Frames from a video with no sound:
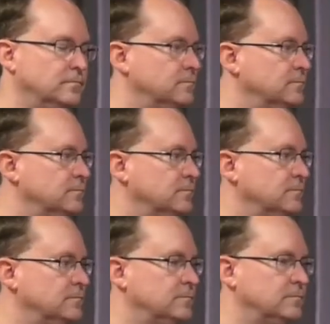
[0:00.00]

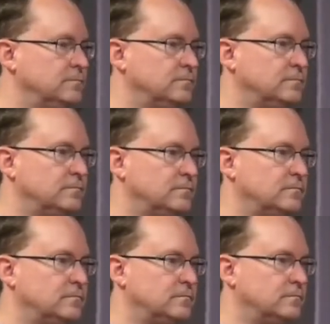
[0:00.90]

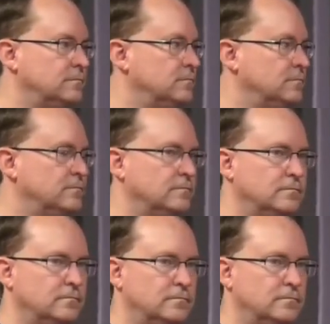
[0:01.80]
(not speaking)